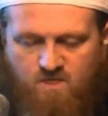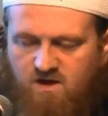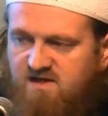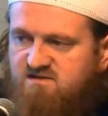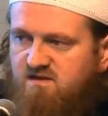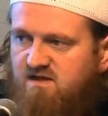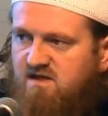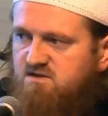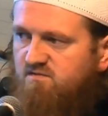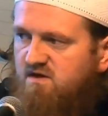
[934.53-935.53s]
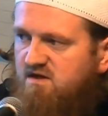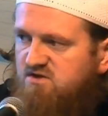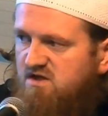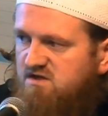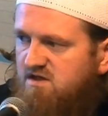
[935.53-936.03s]
as in the case of an
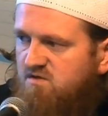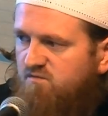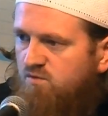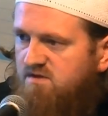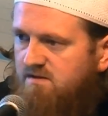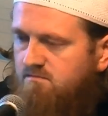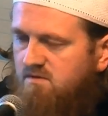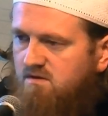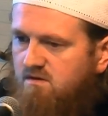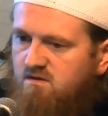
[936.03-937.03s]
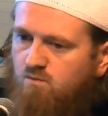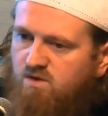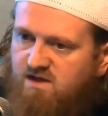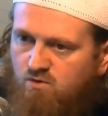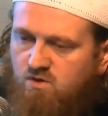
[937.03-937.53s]
Najash, informed them that
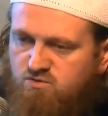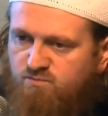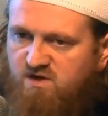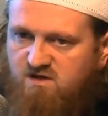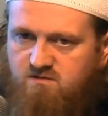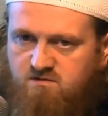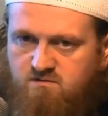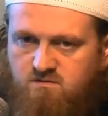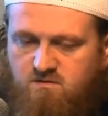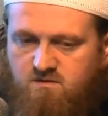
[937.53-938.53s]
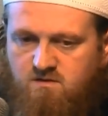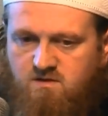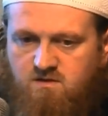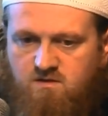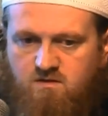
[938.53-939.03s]
when they were going to pray uh,
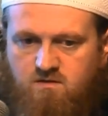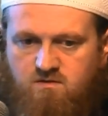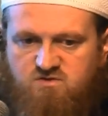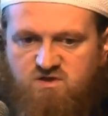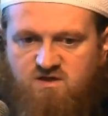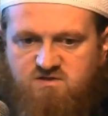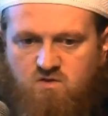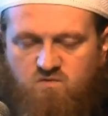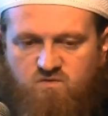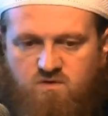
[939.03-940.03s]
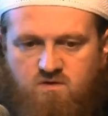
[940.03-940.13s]
the uh, janazah of